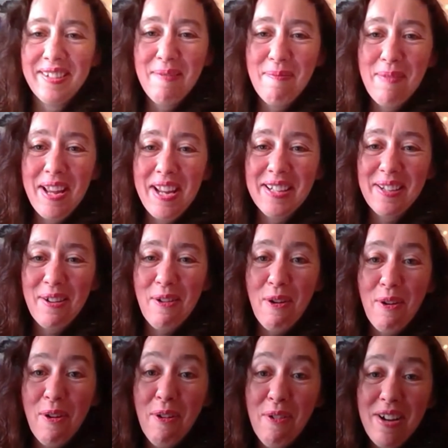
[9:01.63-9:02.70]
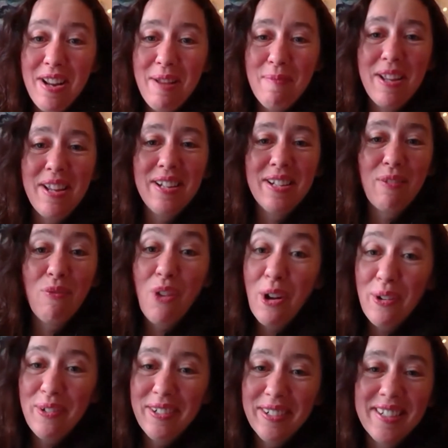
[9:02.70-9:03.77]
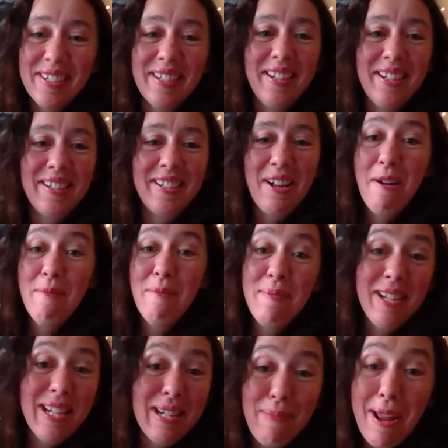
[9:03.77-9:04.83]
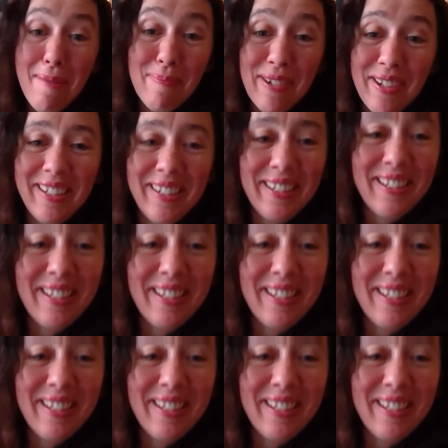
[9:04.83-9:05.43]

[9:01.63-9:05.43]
means, ori means fold and gami means paper.